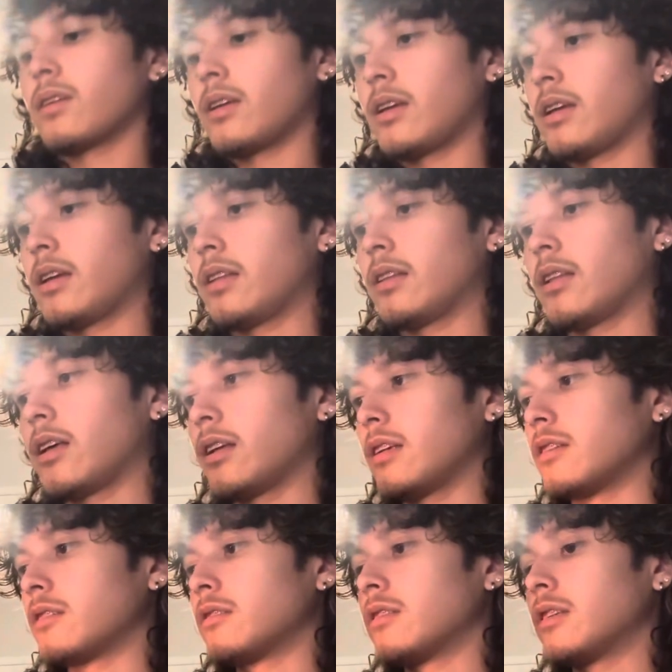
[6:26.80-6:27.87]
And that
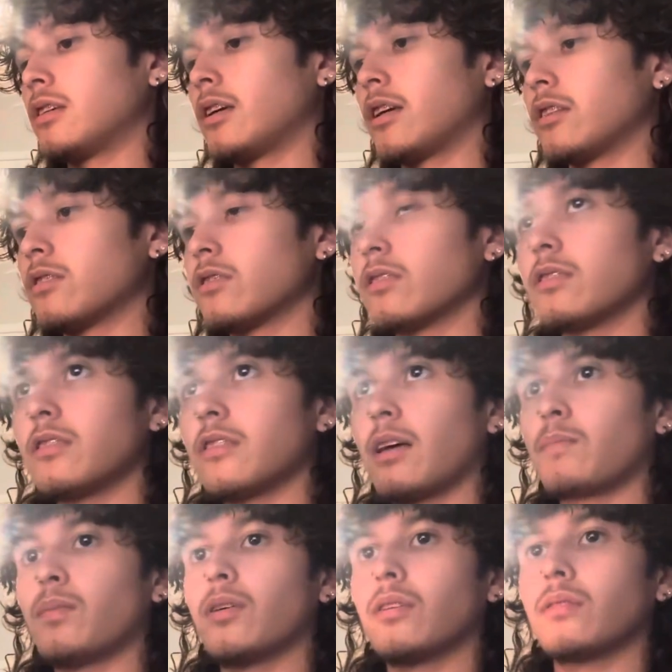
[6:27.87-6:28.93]
is the answer to
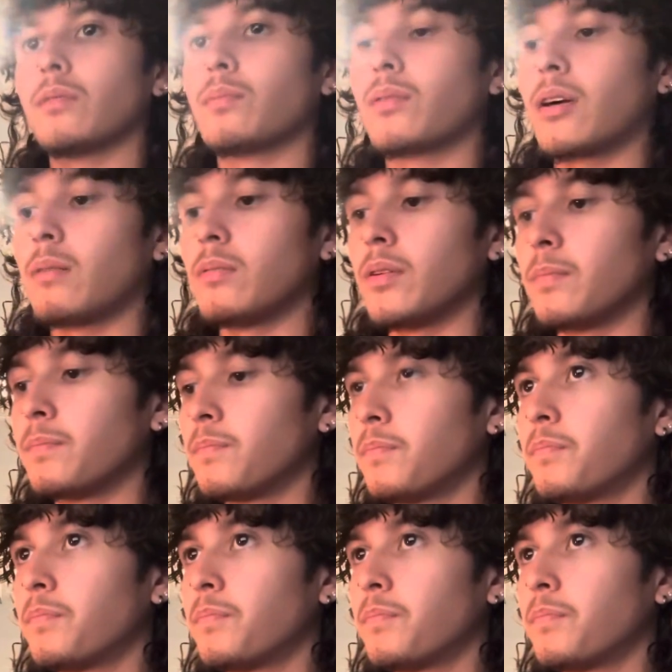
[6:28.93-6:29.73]
that part of the problem.